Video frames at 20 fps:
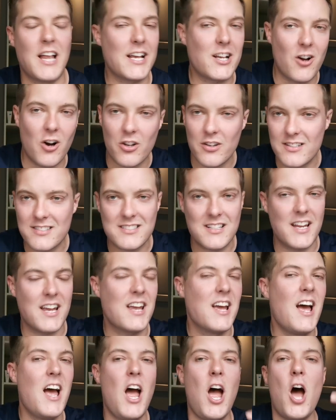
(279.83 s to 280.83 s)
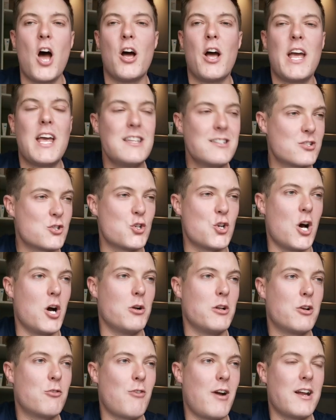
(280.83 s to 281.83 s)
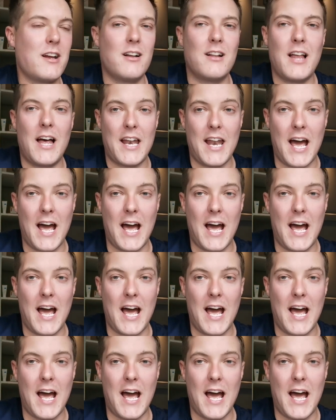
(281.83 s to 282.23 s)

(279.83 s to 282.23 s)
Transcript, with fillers: Like, honestly, instant holy grail,